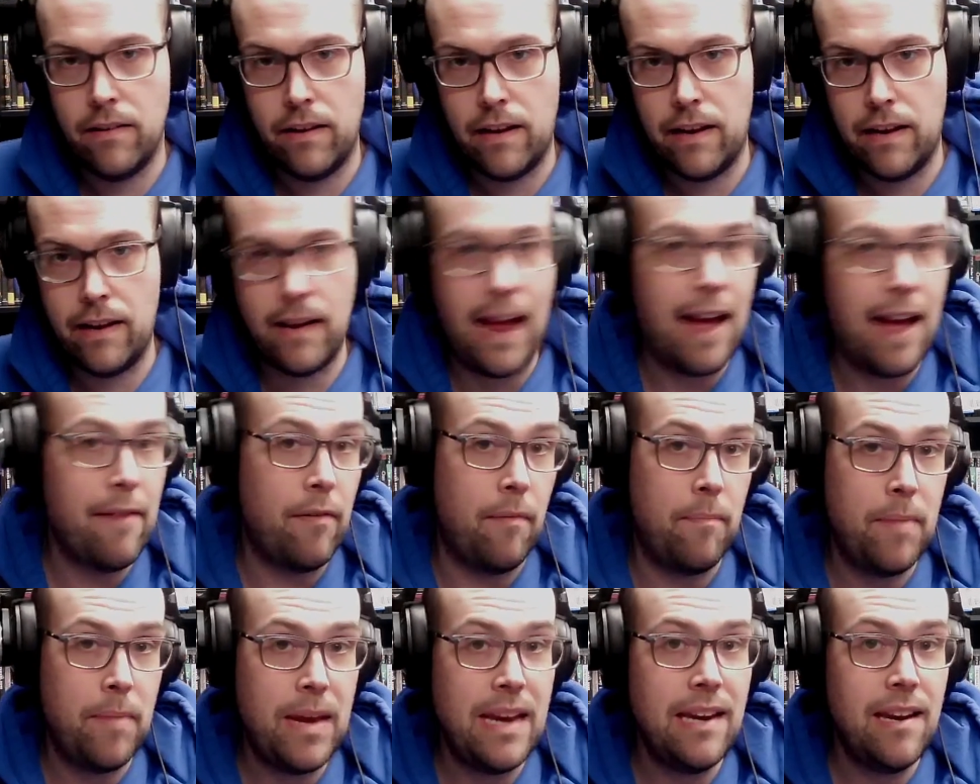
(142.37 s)
I
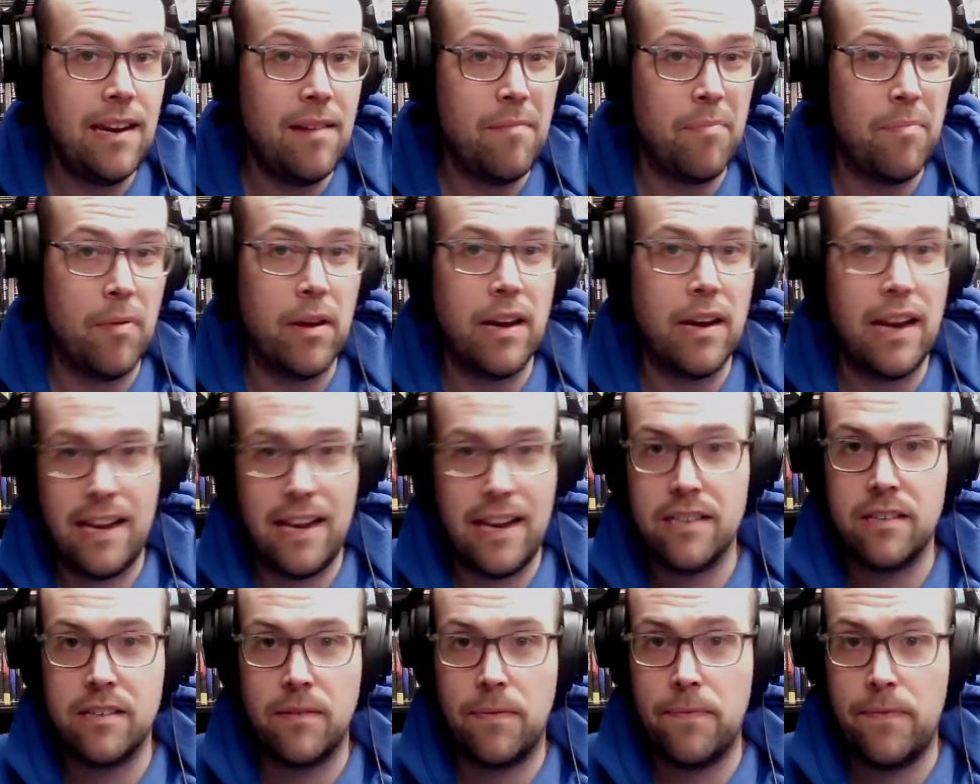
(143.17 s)
haven't beaten it, but
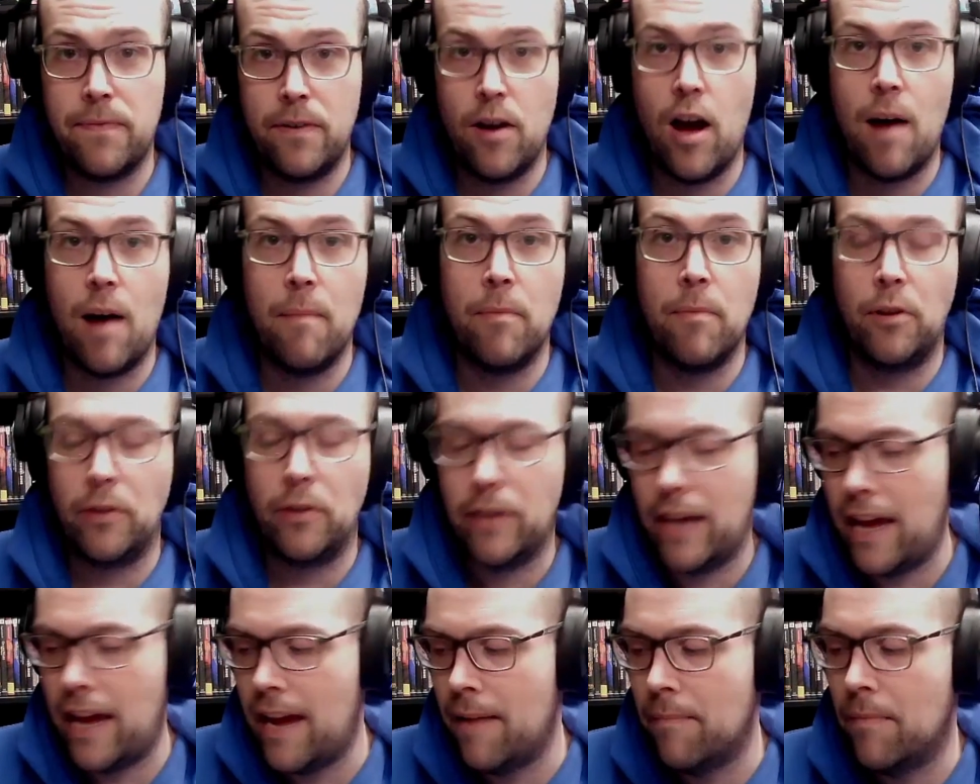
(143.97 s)
it is a
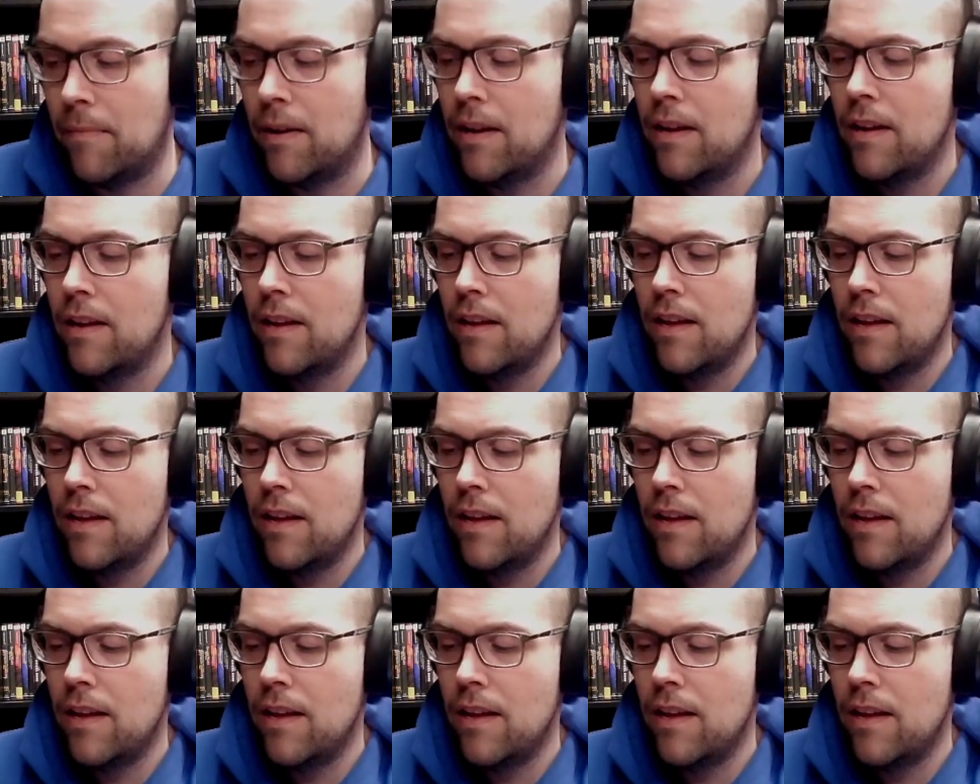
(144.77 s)
phenomenal game.